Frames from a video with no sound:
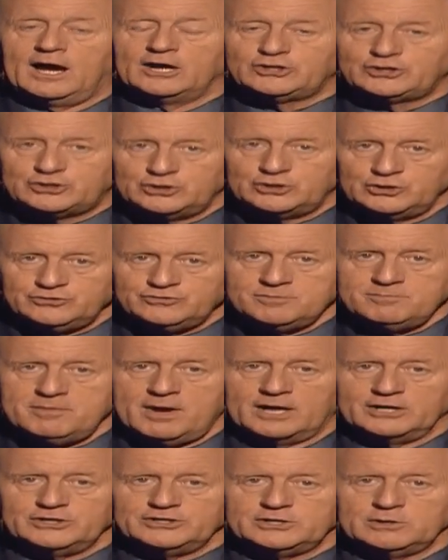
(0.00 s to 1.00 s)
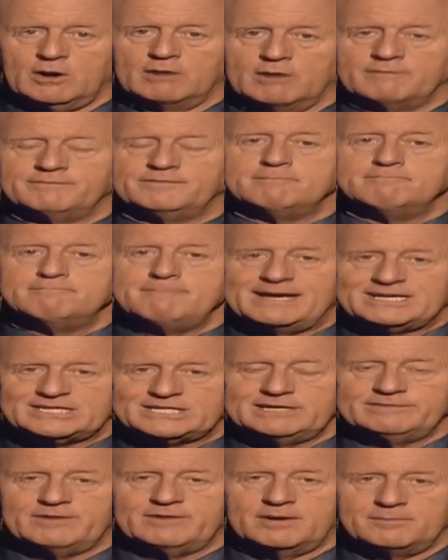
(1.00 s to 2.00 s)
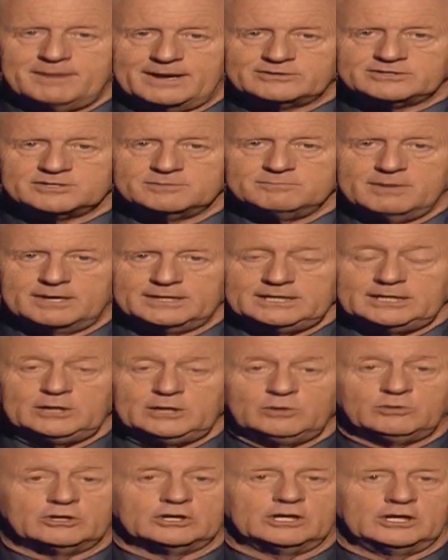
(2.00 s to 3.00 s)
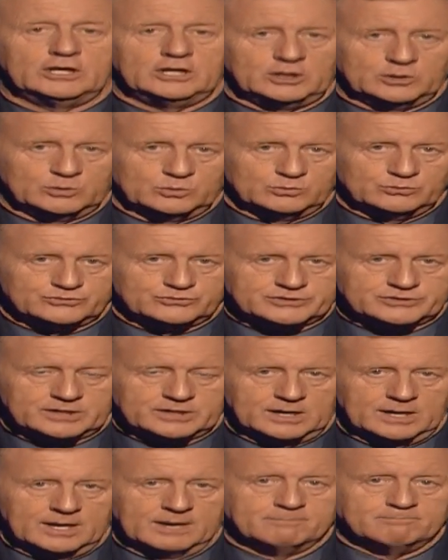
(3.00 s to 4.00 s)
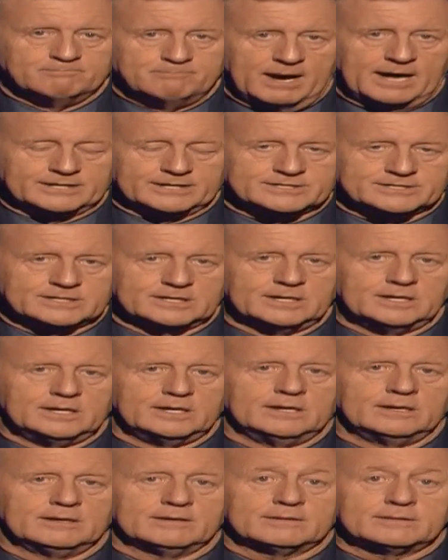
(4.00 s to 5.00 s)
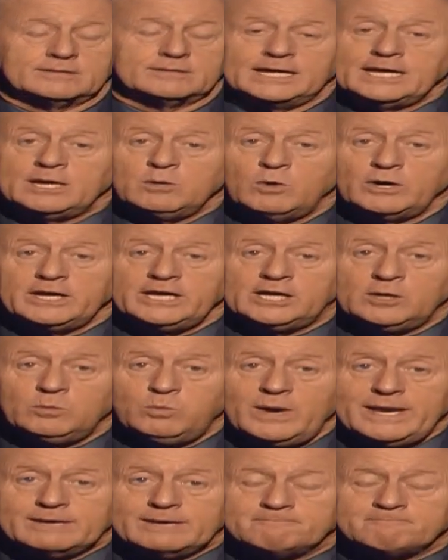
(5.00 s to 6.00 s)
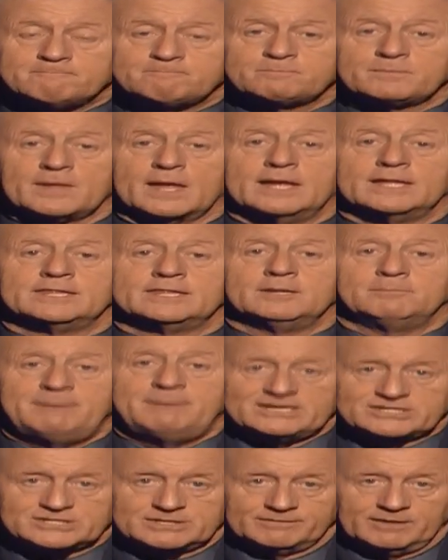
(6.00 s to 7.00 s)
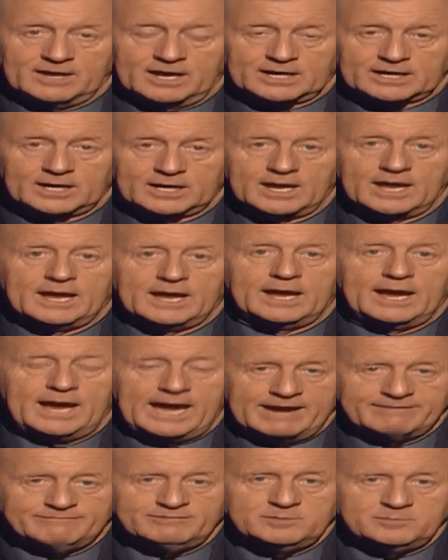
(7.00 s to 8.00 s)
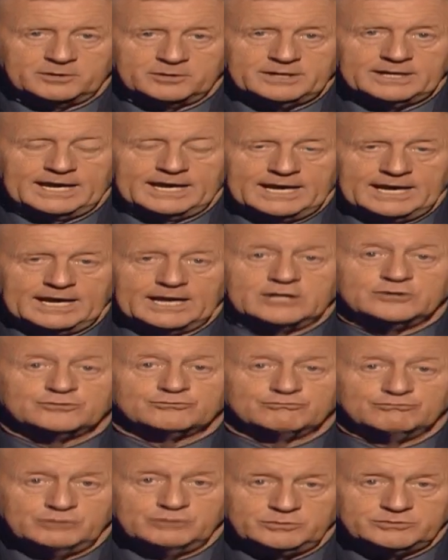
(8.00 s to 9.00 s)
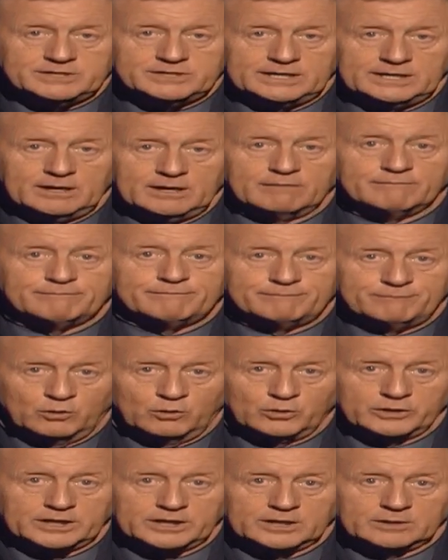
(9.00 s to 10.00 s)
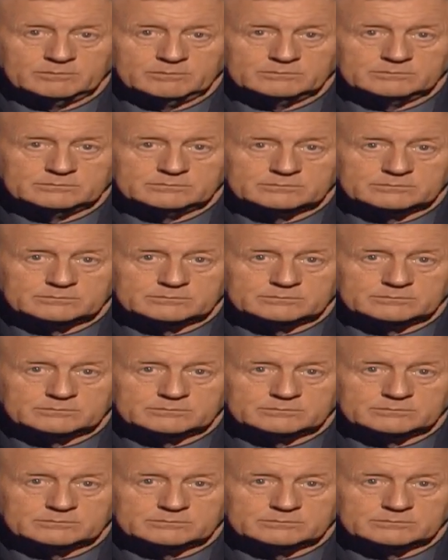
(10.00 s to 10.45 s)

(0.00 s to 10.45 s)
I should remind you of the massive amount of money you could lose, but think of what you could win. The best of luck. Everybody here is rooting for you.